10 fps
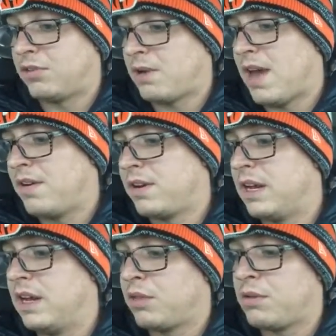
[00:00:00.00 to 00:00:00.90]
rather,
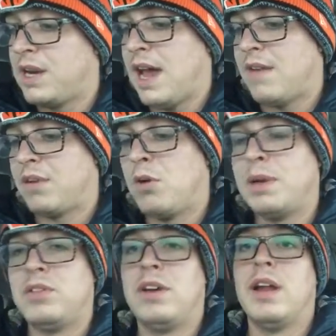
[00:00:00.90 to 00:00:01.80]
getting 3.5 at home
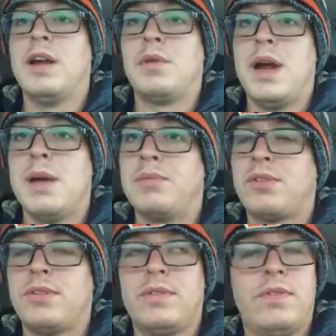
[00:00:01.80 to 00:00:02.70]
against the LA
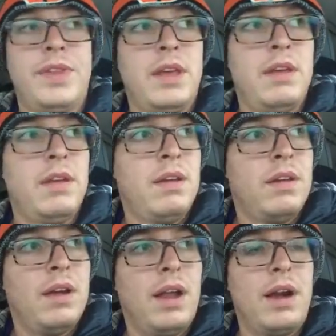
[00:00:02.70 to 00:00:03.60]
Rams.
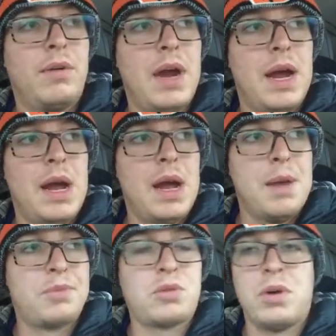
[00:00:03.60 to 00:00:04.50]
LA
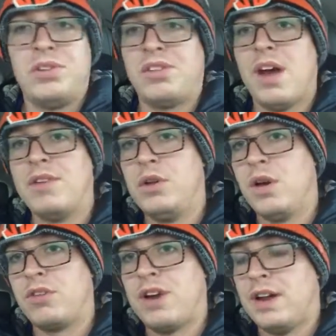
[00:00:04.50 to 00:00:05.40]
Rams, 27. New
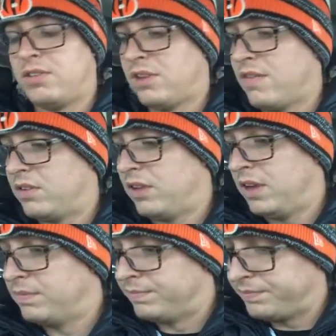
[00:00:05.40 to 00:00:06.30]
York Giants,
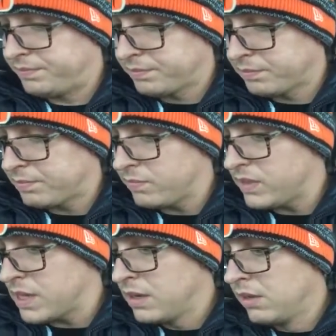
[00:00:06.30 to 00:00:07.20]
17.
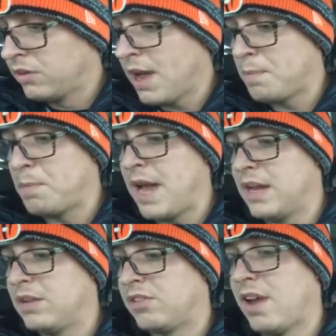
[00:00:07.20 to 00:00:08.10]
Tampa Bay
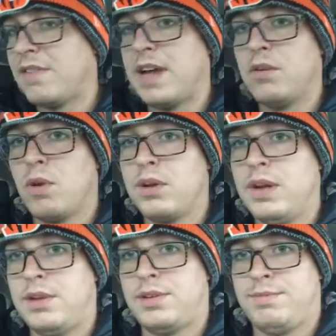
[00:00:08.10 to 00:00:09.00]
getting 7 at New
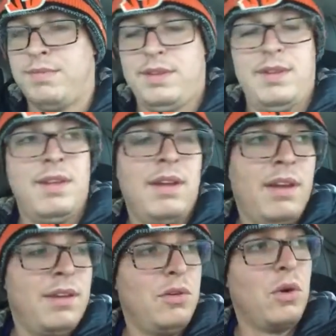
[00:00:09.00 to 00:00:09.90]
Orleans.
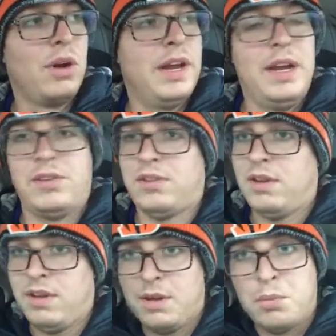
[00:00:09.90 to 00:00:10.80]
New Orleans.
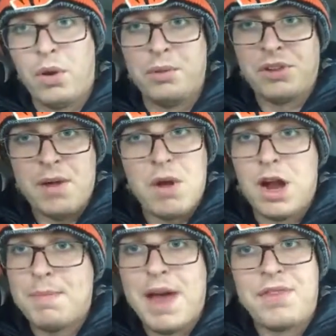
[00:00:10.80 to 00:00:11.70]
Boy, was I
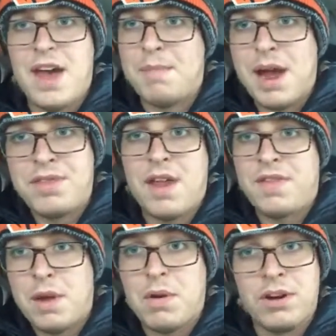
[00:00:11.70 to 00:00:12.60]
wrong about them. I
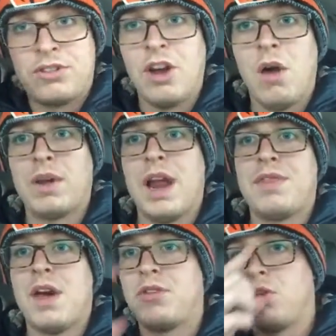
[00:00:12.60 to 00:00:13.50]
thought they were a joke, and
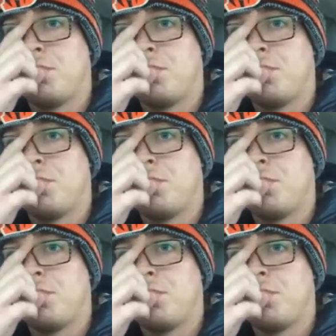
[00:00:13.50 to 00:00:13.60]
I thought